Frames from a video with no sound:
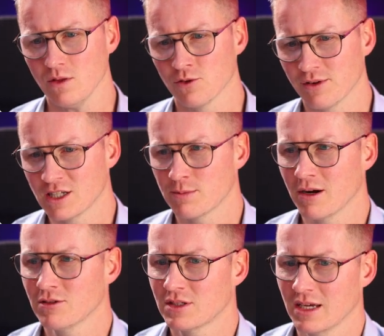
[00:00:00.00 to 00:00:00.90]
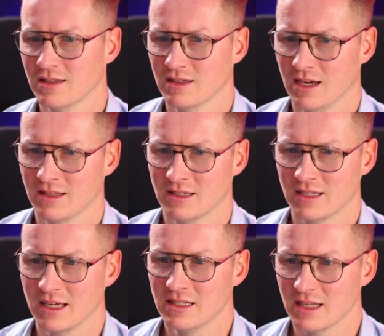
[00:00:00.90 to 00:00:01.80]
transparent state, and the
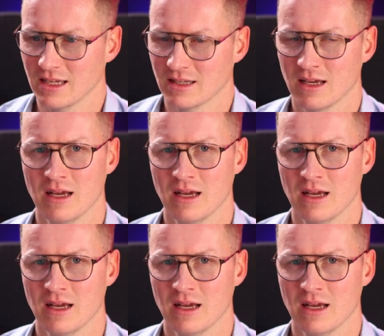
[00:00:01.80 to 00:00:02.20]
sticky state.